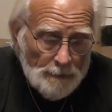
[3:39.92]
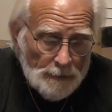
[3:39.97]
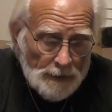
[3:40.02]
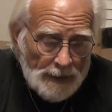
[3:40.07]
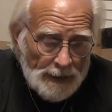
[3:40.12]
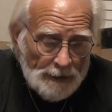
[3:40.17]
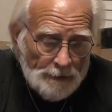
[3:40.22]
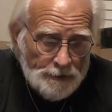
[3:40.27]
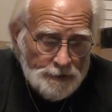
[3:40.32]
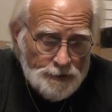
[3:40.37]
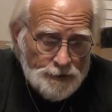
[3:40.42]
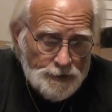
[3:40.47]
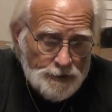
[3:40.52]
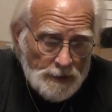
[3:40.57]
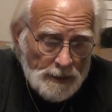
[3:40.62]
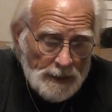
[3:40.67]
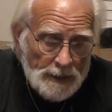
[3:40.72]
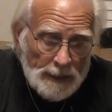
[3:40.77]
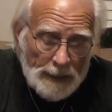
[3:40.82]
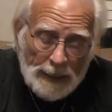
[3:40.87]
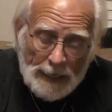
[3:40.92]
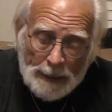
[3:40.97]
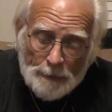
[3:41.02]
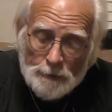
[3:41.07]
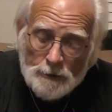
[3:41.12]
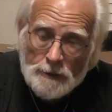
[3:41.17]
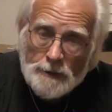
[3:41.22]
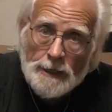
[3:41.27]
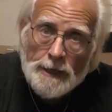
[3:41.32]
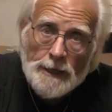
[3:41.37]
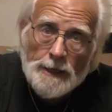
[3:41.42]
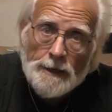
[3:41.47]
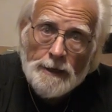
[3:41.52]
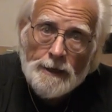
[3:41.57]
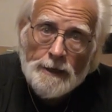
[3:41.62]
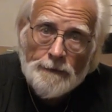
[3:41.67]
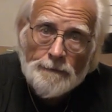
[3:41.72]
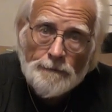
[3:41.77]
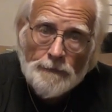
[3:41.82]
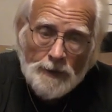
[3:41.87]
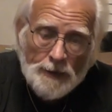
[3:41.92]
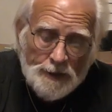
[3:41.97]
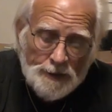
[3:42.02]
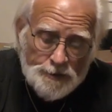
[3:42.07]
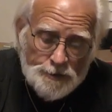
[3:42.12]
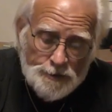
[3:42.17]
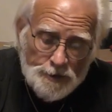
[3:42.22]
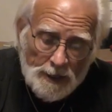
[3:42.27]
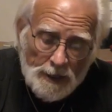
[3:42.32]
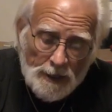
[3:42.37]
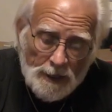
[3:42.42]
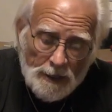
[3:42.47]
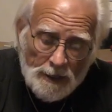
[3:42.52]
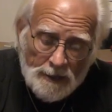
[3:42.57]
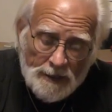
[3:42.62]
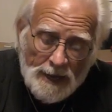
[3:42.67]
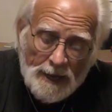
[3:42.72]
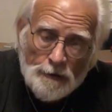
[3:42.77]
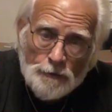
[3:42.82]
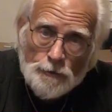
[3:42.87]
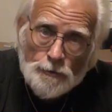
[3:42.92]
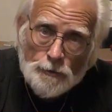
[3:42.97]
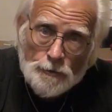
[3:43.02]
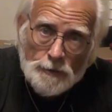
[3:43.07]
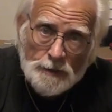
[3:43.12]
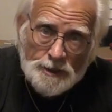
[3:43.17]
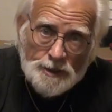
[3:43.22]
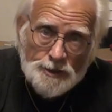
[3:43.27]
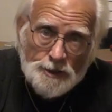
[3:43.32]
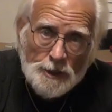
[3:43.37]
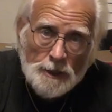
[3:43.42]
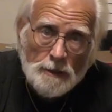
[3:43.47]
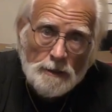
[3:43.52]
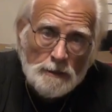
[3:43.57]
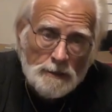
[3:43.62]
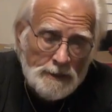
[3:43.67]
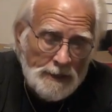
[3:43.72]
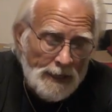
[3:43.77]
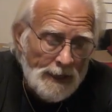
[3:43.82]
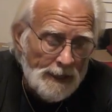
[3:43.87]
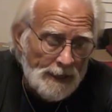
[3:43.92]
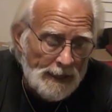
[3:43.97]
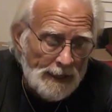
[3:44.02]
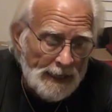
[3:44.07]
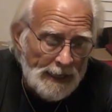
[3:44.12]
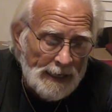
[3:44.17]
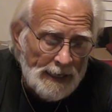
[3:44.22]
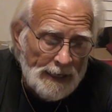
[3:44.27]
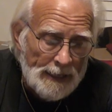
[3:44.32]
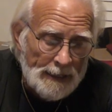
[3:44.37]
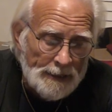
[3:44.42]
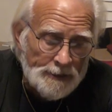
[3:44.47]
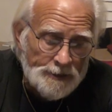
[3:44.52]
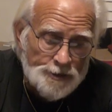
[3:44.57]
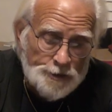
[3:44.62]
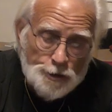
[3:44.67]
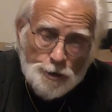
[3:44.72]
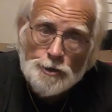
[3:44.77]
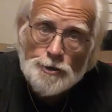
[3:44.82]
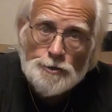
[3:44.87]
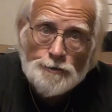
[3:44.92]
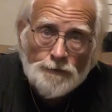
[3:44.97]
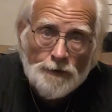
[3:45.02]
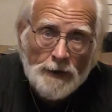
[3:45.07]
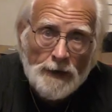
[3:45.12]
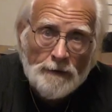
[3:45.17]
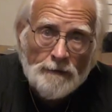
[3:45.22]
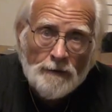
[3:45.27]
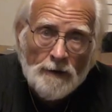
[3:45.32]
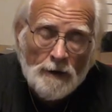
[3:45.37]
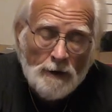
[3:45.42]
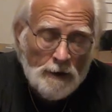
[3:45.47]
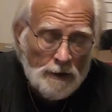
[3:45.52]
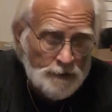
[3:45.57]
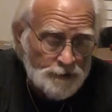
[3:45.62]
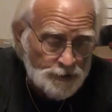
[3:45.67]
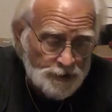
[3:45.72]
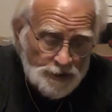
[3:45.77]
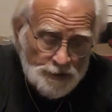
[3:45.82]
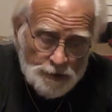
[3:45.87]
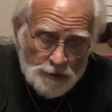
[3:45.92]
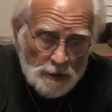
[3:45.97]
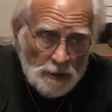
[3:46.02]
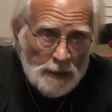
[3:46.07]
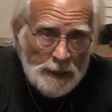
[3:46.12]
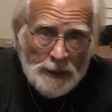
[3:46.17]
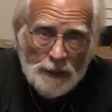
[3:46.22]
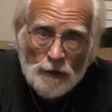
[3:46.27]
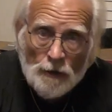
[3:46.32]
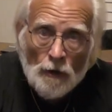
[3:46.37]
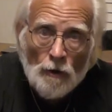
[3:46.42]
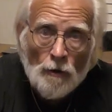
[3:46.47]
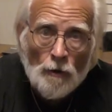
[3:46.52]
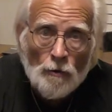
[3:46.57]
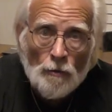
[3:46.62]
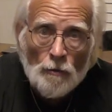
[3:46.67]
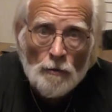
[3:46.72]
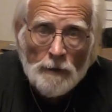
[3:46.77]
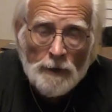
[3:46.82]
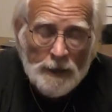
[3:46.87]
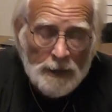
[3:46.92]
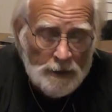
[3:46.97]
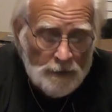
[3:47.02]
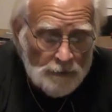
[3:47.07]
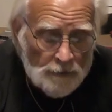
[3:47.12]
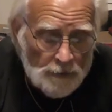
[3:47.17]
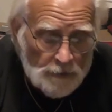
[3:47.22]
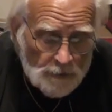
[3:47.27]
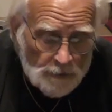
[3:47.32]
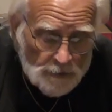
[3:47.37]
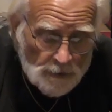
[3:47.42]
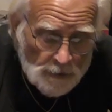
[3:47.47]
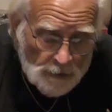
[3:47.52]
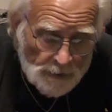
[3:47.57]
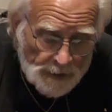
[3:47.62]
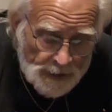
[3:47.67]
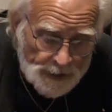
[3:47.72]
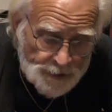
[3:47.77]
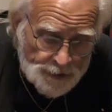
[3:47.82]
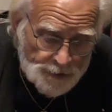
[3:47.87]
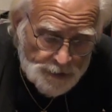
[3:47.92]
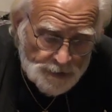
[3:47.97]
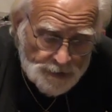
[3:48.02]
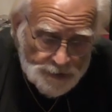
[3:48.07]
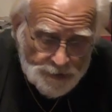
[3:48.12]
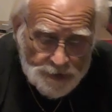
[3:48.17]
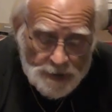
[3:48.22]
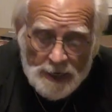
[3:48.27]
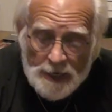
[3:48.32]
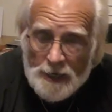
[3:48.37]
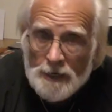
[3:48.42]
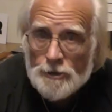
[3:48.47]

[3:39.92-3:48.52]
but I was able to get his thinking down to a single deck and just five cards. It's clean the whole way through, no extras.